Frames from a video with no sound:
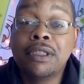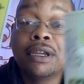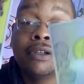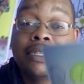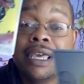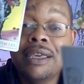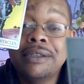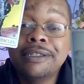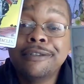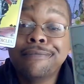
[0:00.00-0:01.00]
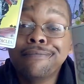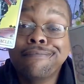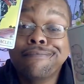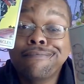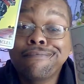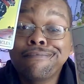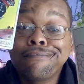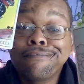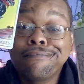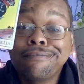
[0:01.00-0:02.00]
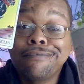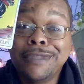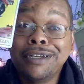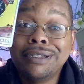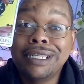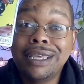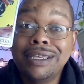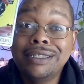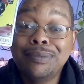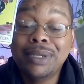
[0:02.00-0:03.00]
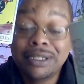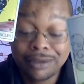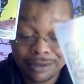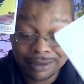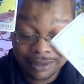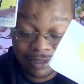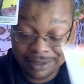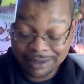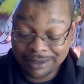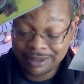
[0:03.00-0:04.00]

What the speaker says: there's the Ace. There's the Ace of Pentacles.